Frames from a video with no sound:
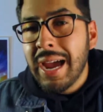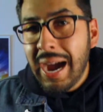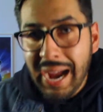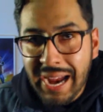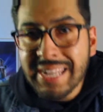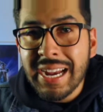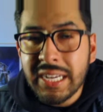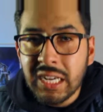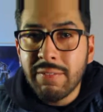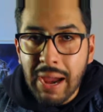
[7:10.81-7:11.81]
I had an
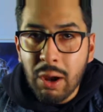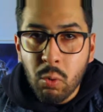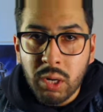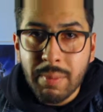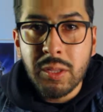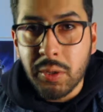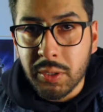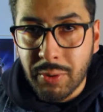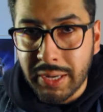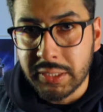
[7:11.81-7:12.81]
idea of how I wanted my logo
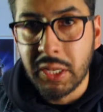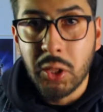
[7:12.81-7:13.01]
to actually